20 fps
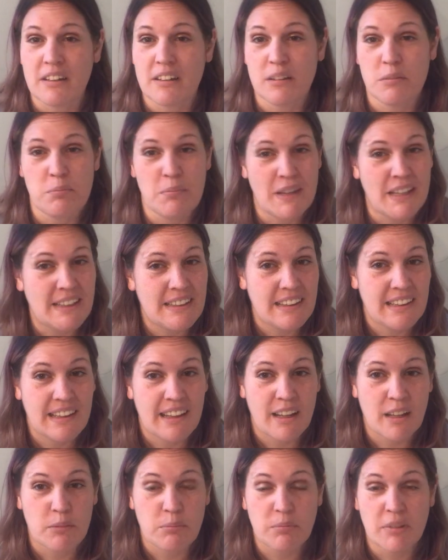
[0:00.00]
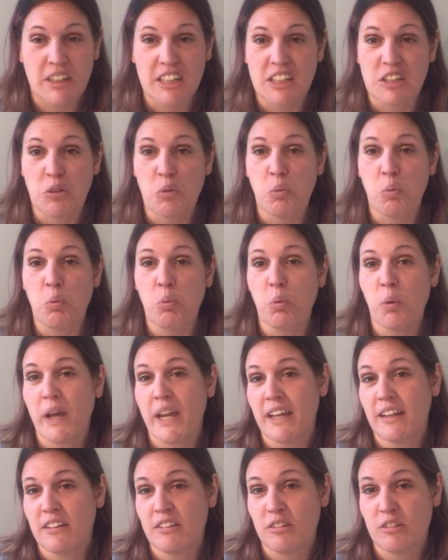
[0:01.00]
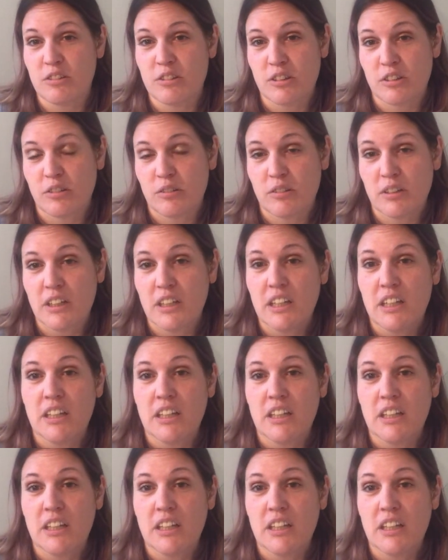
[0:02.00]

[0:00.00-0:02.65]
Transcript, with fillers: commit to them like way too soon.